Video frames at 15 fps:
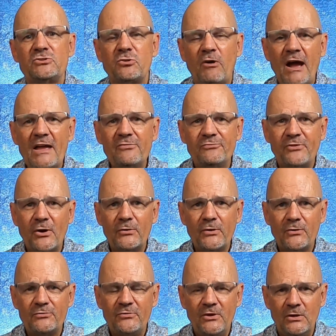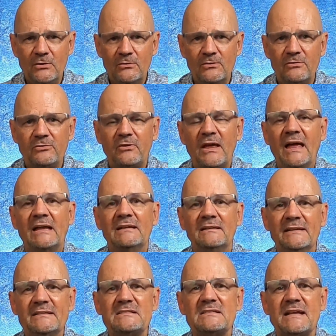try Photofuse
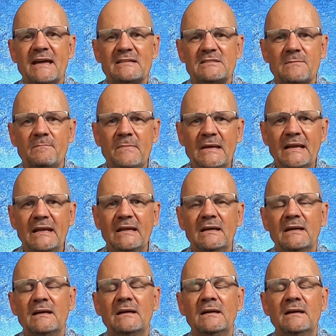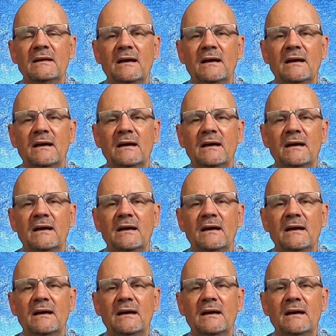and list as many